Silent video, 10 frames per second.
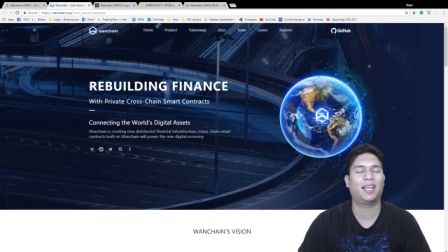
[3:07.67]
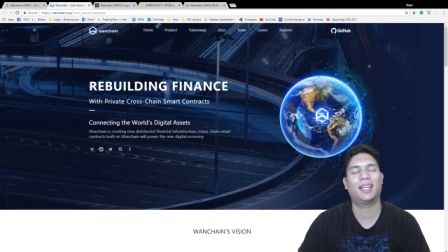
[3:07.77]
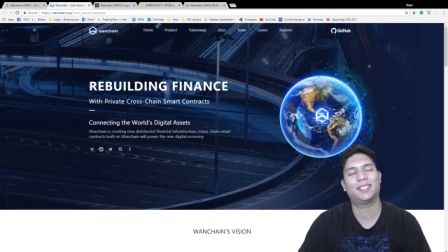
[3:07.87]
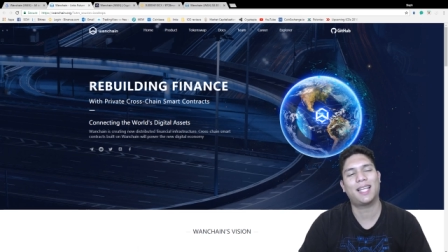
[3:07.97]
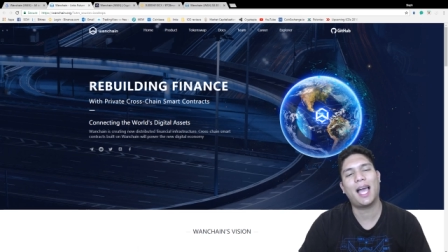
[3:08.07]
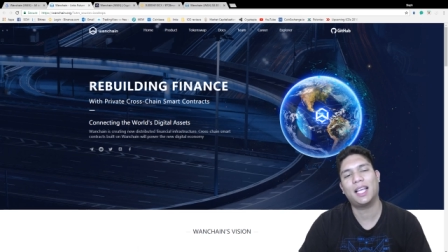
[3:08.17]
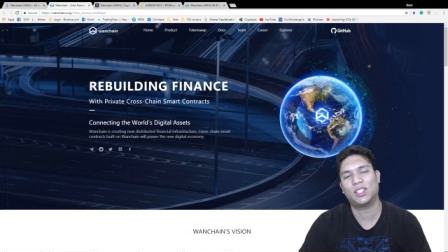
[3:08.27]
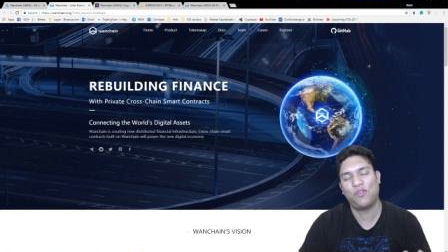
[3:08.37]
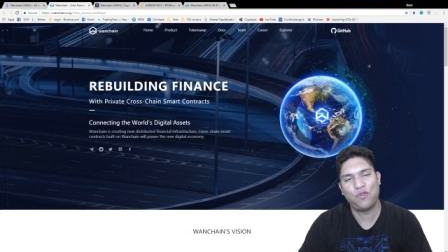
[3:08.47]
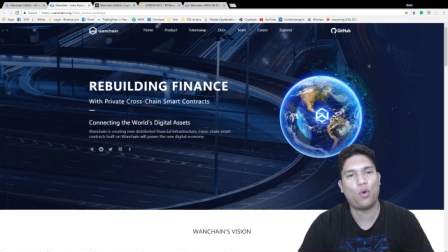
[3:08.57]
and as high
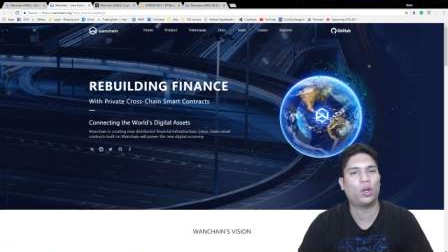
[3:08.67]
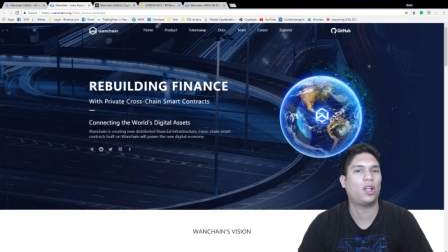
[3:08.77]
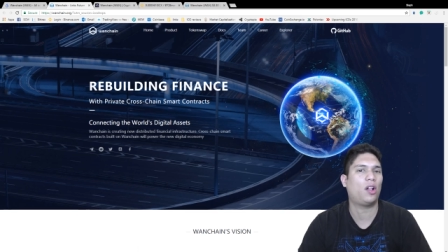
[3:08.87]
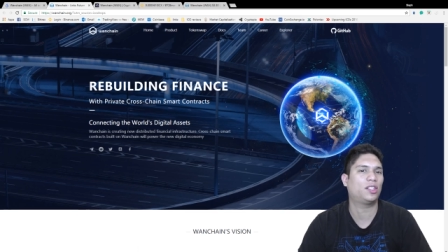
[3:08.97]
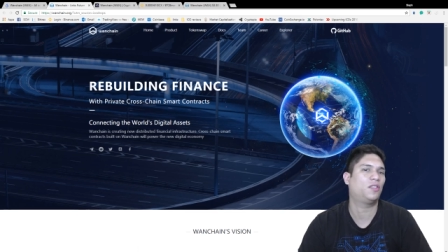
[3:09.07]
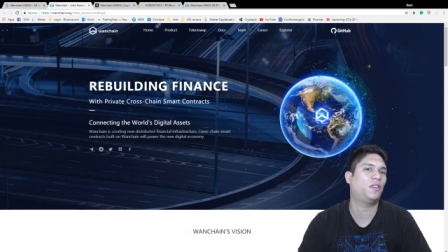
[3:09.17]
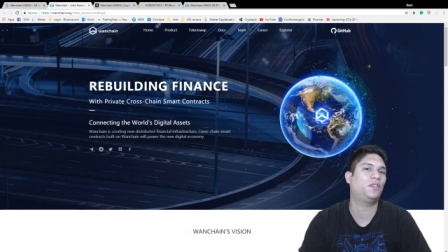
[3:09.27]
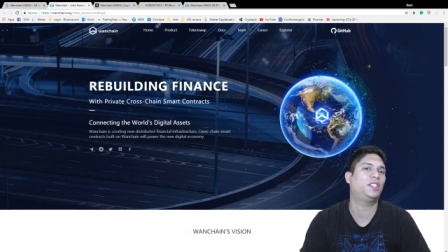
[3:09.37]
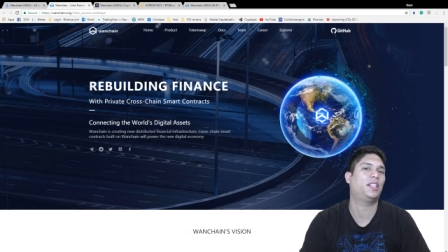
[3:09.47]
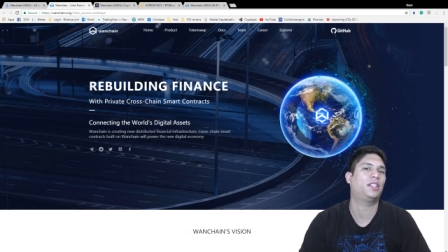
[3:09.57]
as
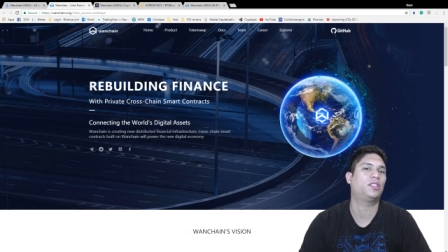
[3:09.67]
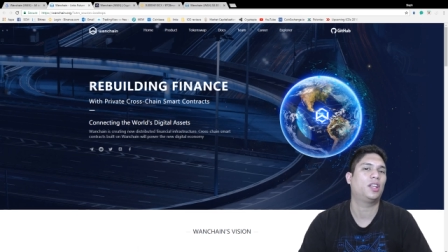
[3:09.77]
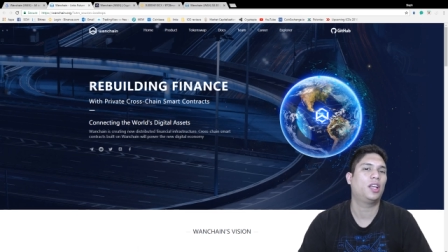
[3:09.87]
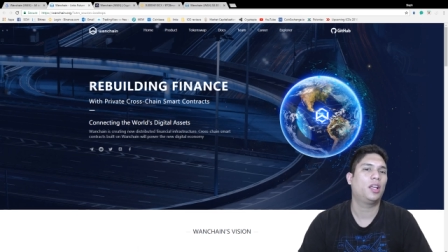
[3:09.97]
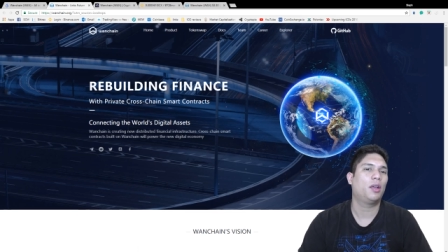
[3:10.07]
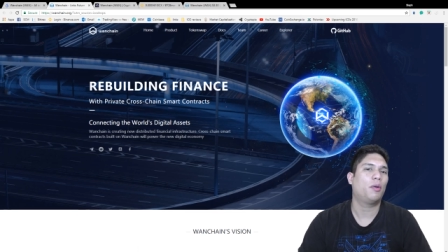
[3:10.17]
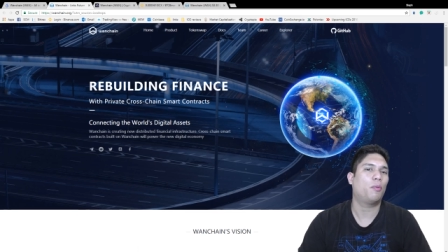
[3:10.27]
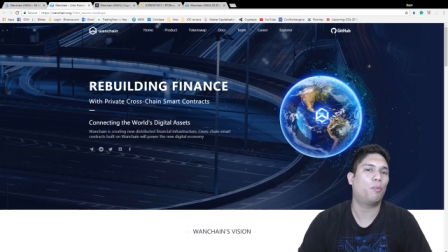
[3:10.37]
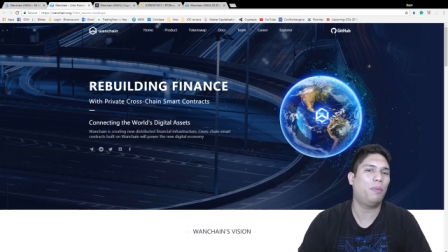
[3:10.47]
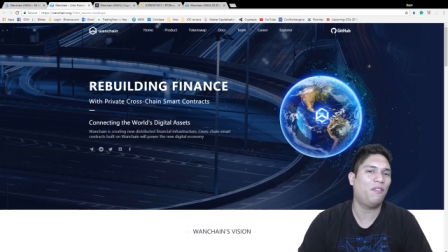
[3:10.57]
$4.50
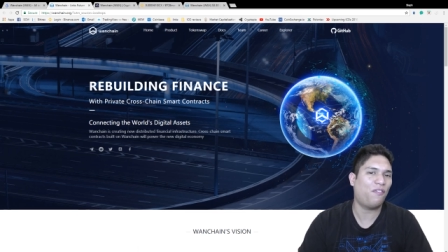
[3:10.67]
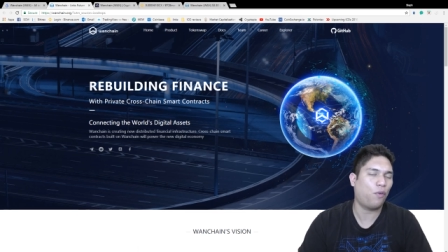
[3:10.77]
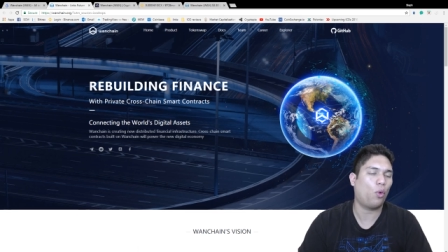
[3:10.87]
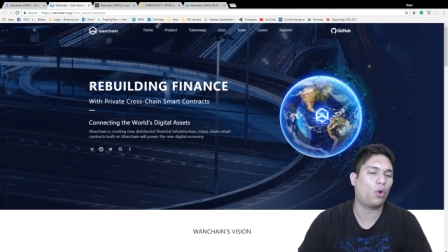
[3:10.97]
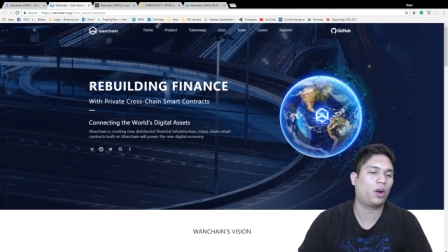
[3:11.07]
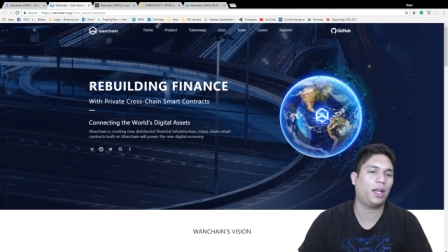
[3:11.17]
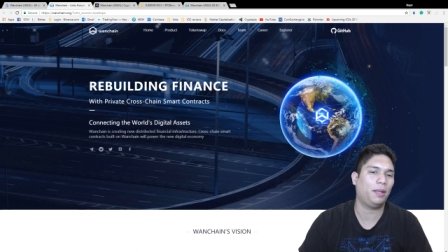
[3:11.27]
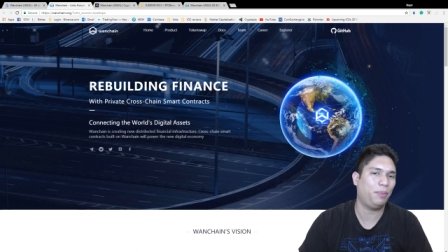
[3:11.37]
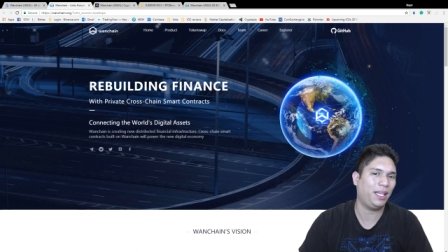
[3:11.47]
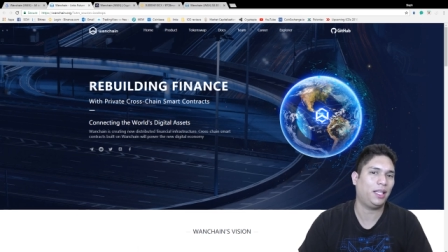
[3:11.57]
before
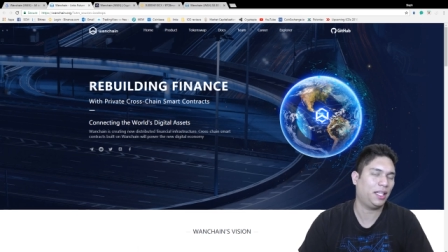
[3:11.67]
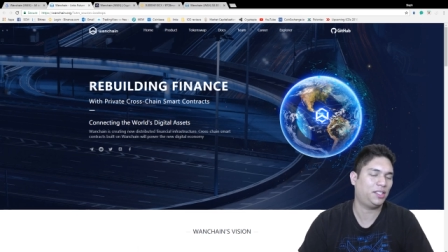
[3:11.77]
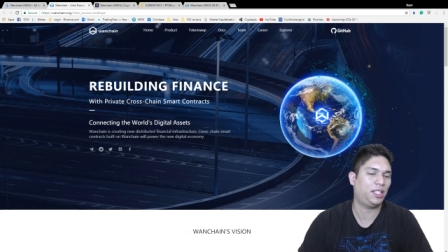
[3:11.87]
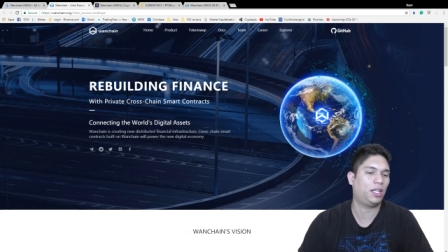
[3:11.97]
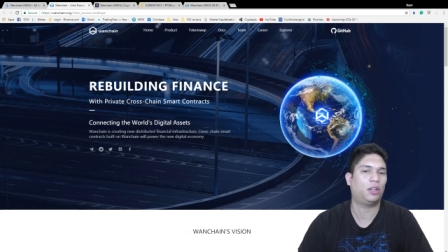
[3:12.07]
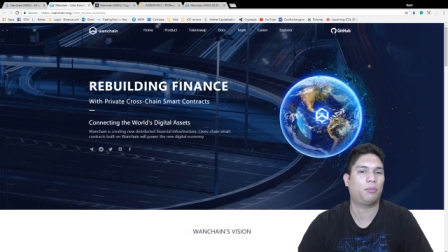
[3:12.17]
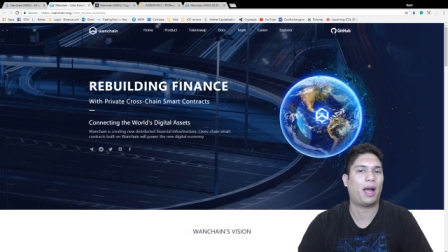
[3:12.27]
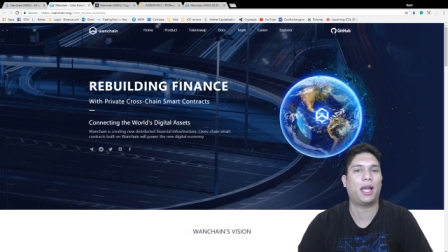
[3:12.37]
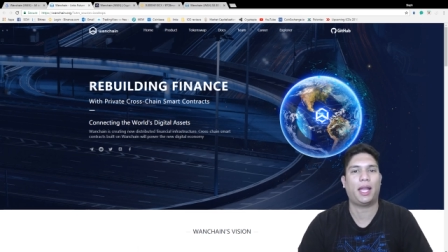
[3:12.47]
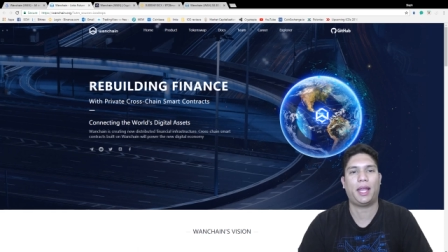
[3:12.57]
it being listed on
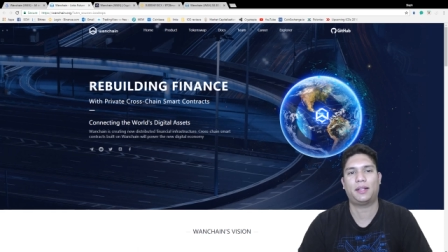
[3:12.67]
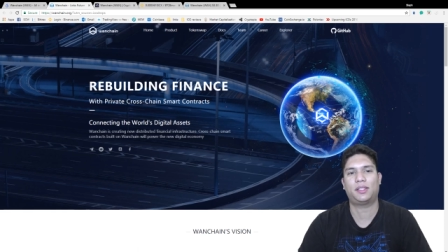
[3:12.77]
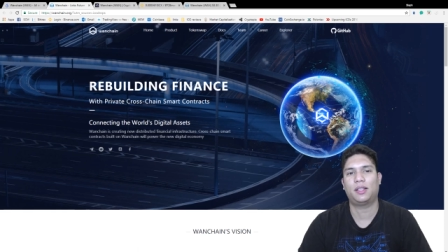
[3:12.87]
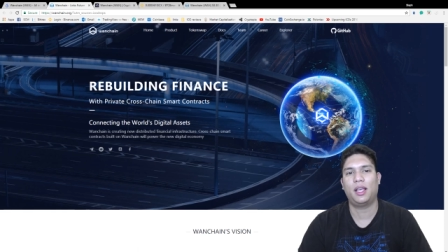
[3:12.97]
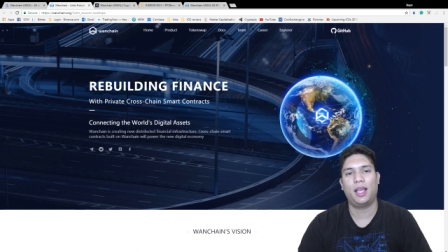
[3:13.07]
Binance.